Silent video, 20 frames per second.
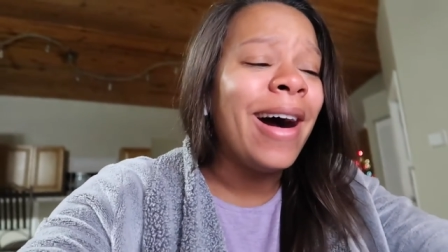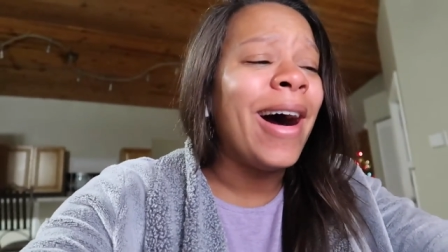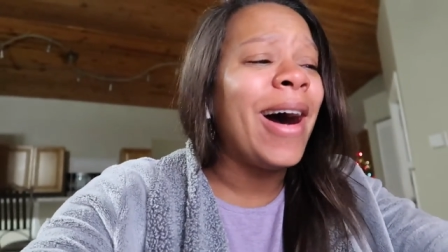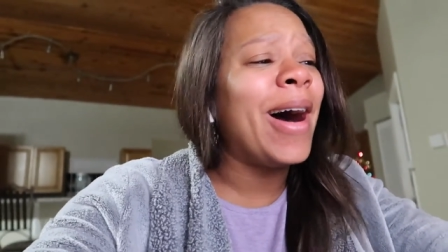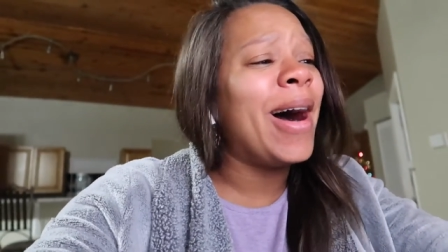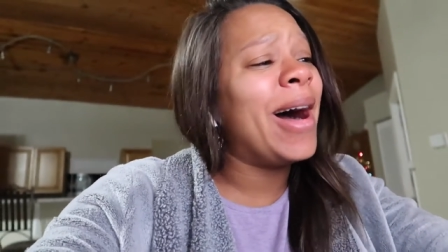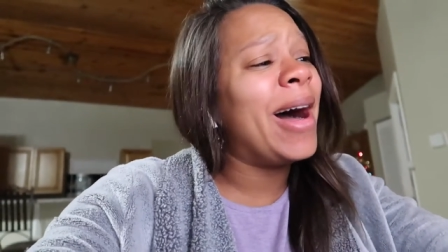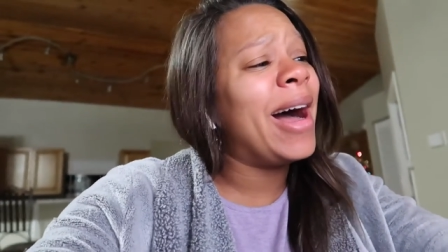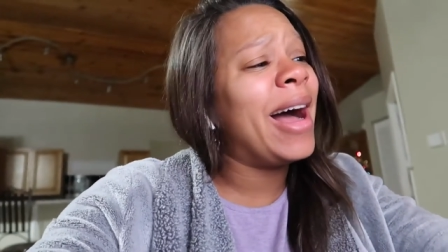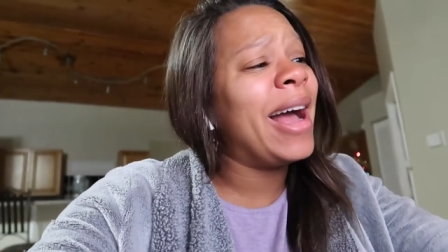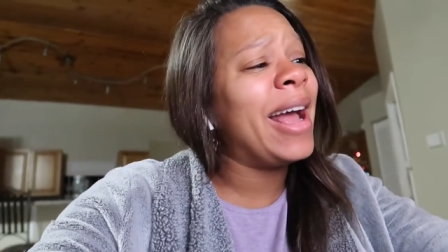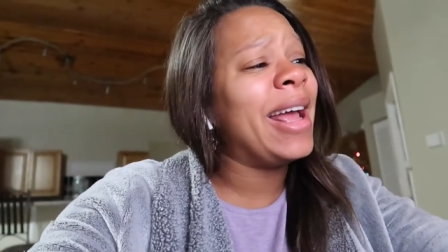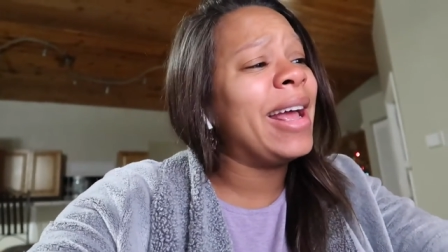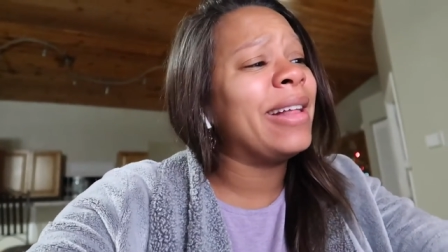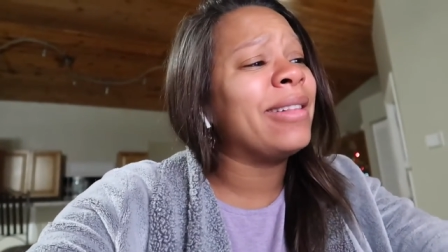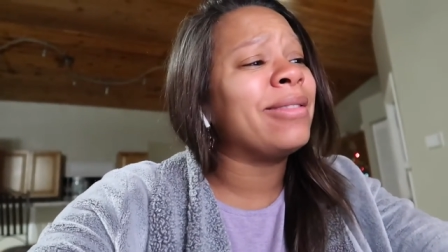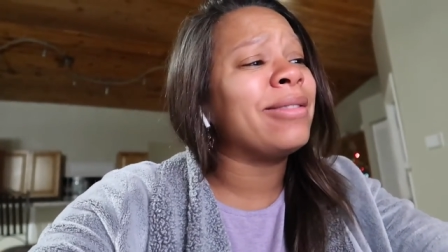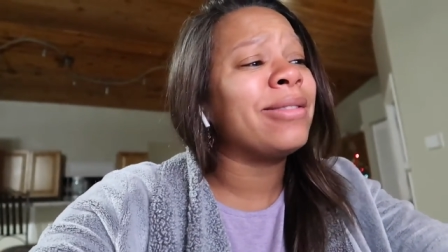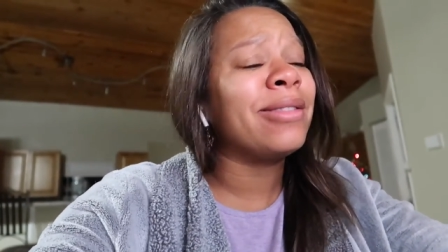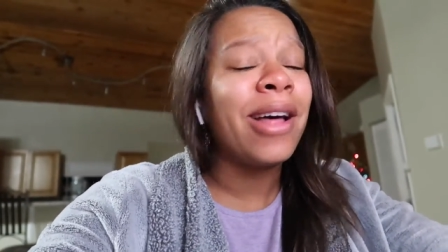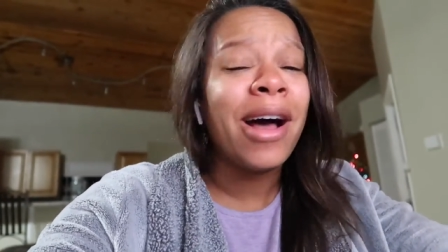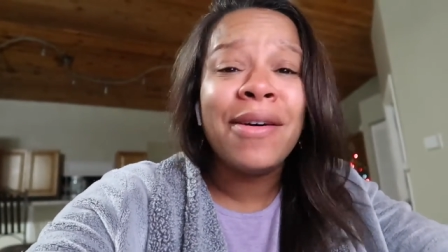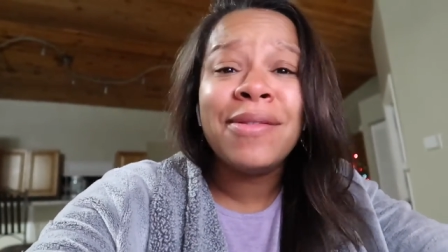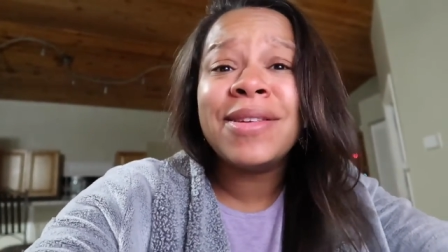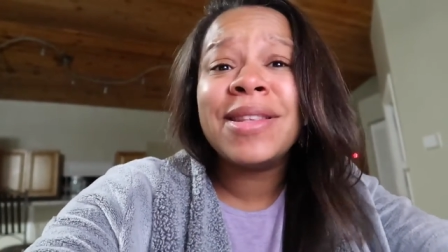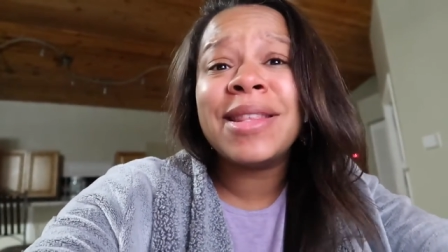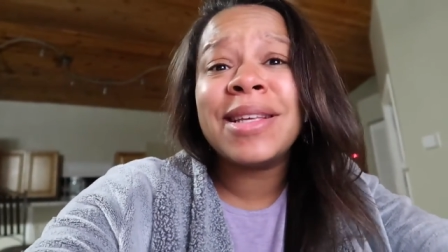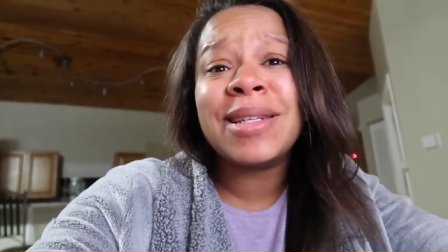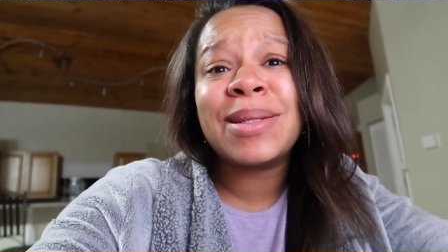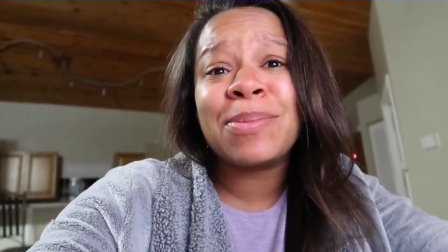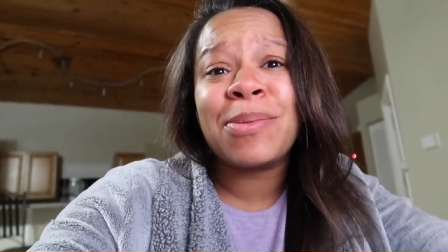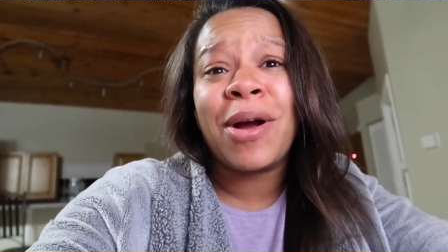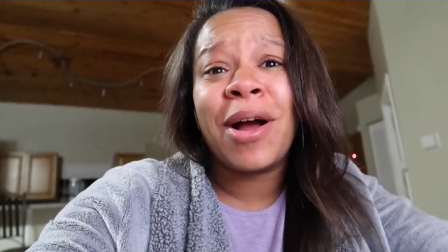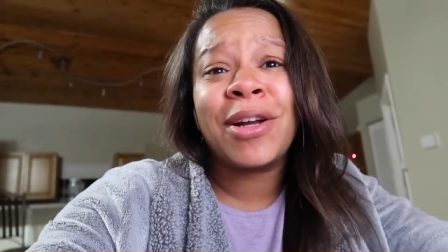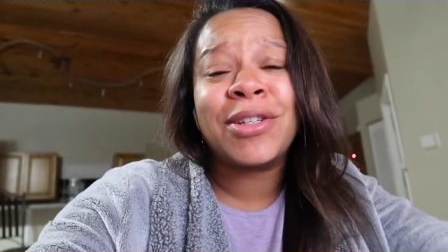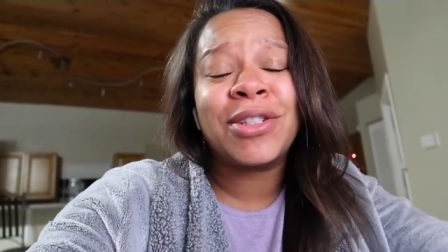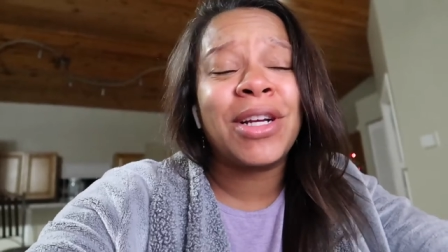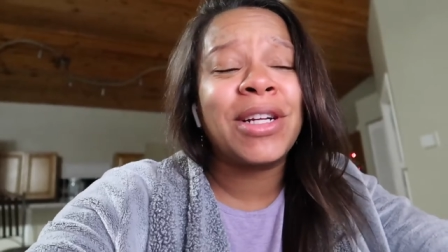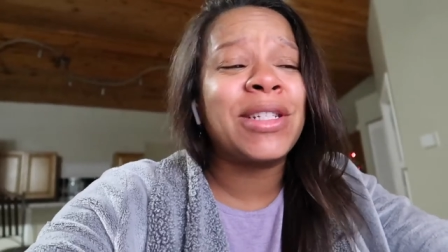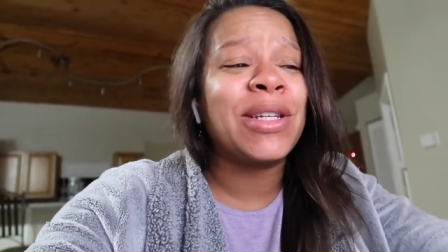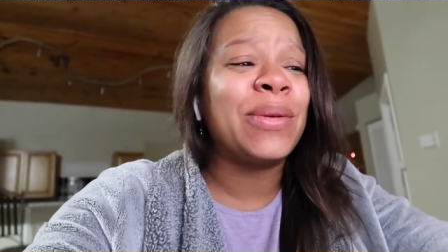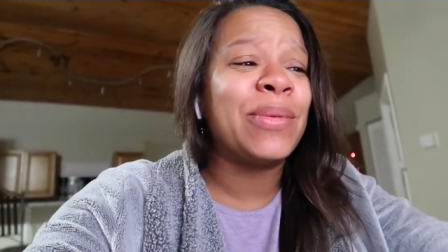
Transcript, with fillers: I loved this project.